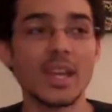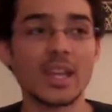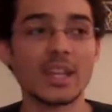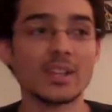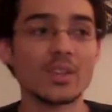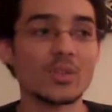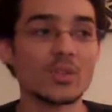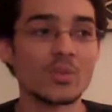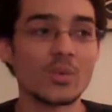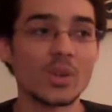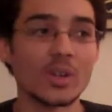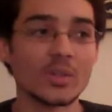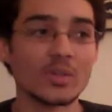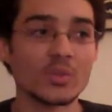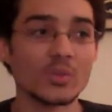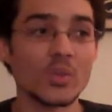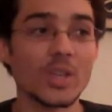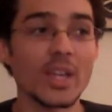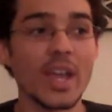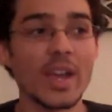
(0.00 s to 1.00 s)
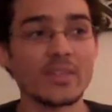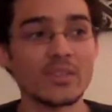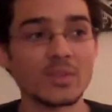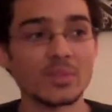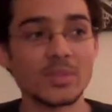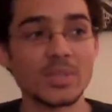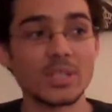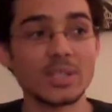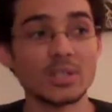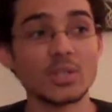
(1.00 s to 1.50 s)
In other words, we have to
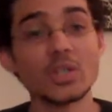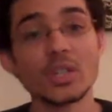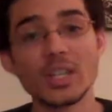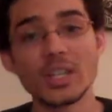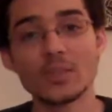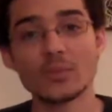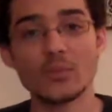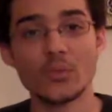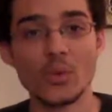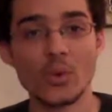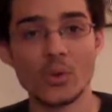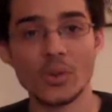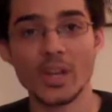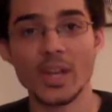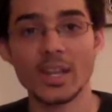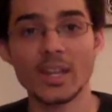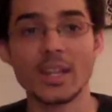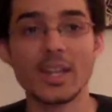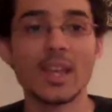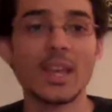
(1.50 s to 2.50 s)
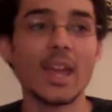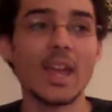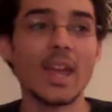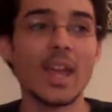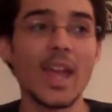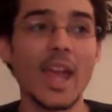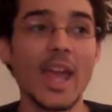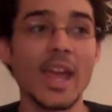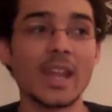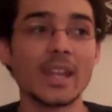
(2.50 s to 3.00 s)
be looking for it
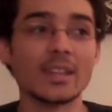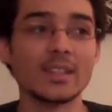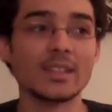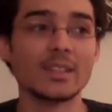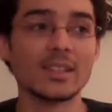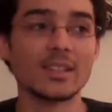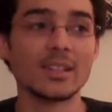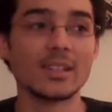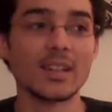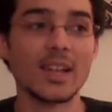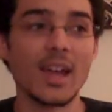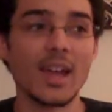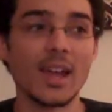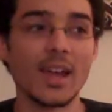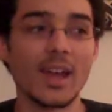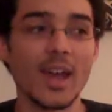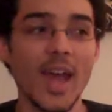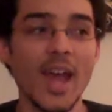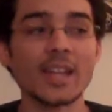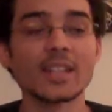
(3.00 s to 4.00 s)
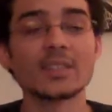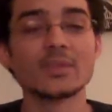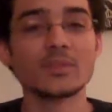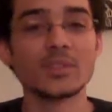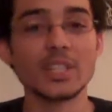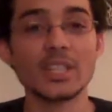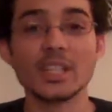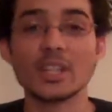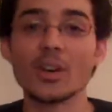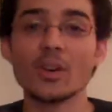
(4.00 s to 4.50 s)
and
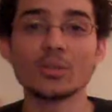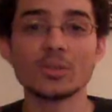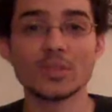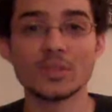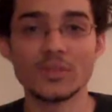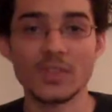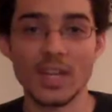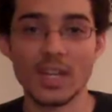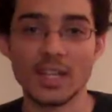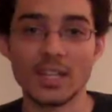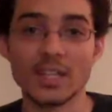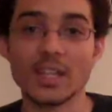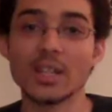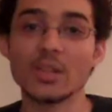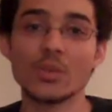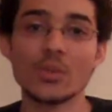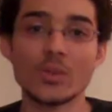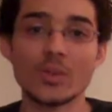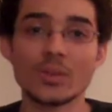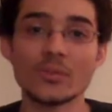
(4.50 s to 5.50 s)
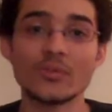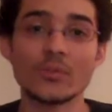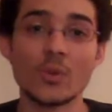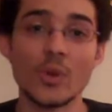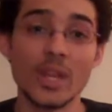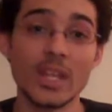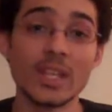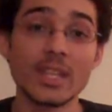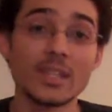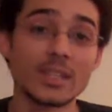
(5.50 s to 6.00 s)
actively cultivate it in order
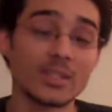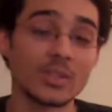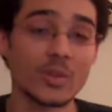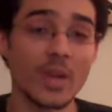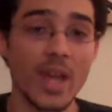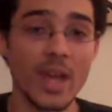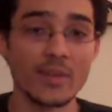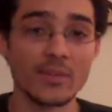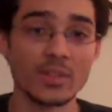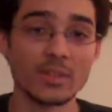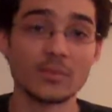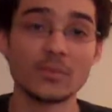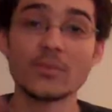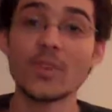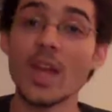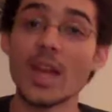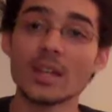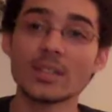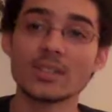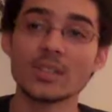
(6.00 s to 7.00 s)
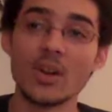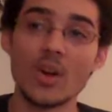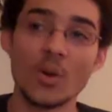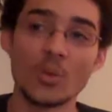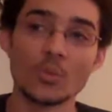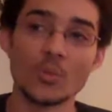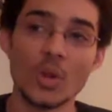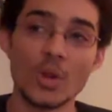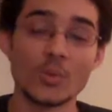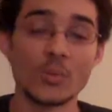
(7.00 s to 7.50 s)
for it to have an effect
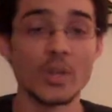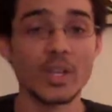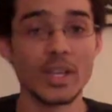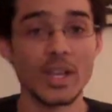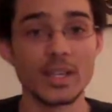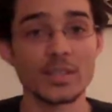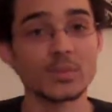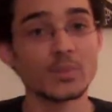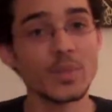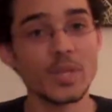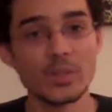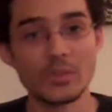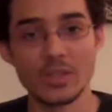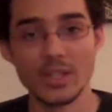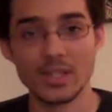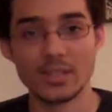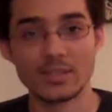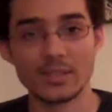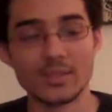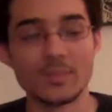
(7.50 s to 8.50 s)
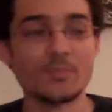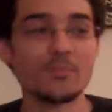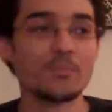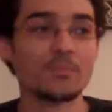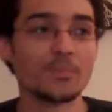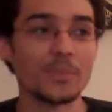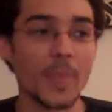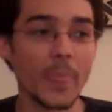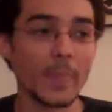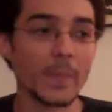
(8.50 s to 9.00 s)
on what we
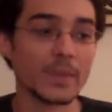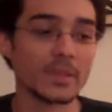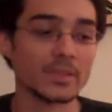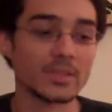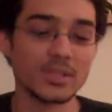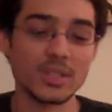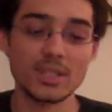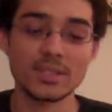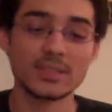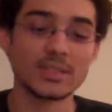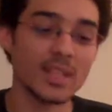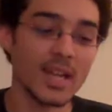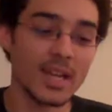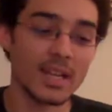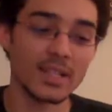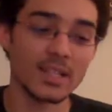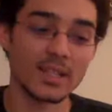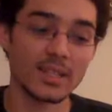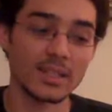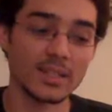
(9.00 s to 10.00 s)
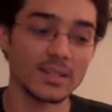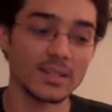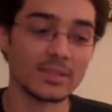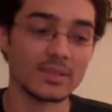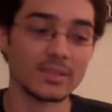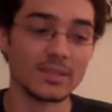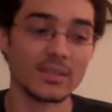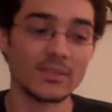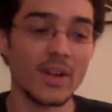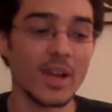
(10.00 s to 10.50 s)
experience. Just like
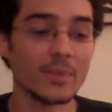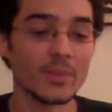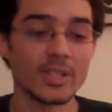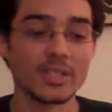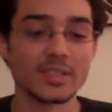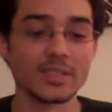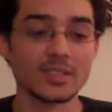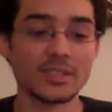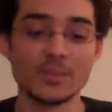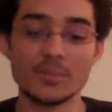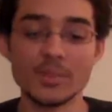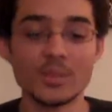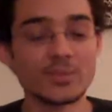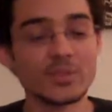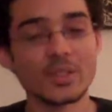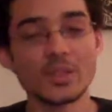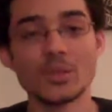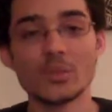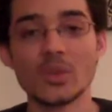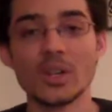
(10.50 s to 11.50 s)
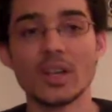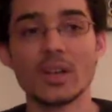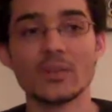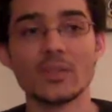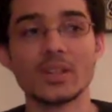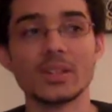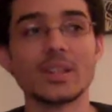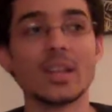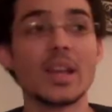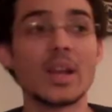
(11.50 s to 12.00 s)
the vibration of music or
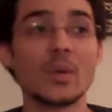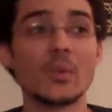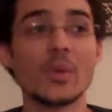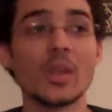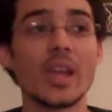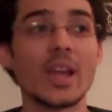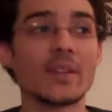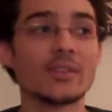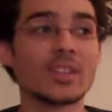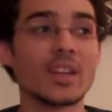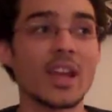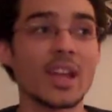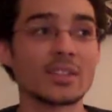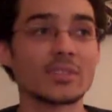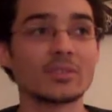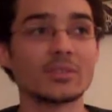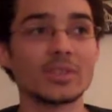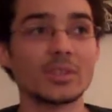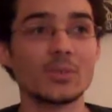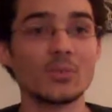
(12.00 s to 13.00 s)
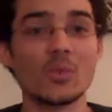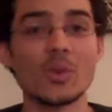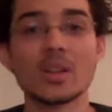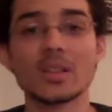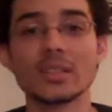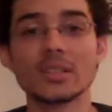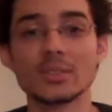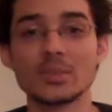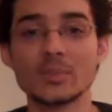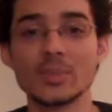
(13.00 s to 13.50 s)
whatever, we have to actually
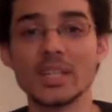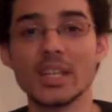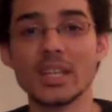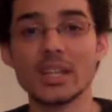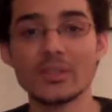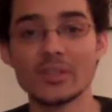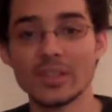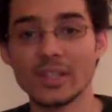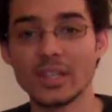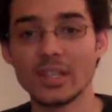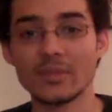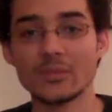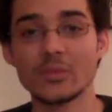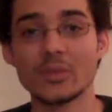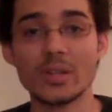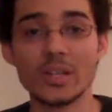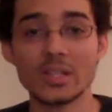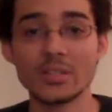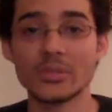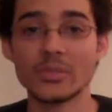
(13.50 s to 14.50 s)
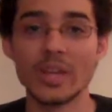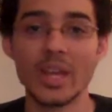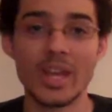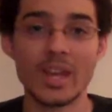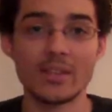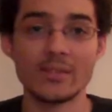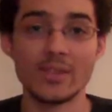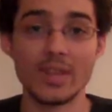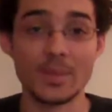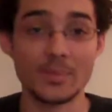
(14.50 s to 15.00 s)
want to be hearing it for it to
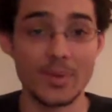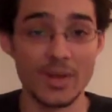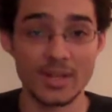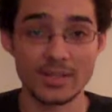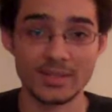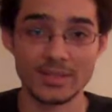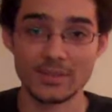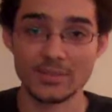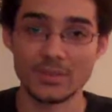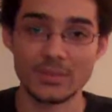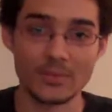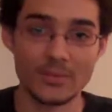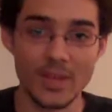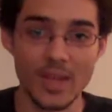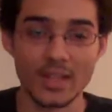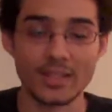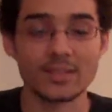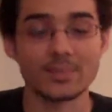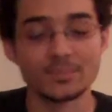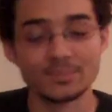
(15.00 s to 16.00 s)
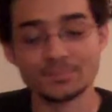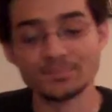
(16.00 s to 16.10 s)
have a positive effect.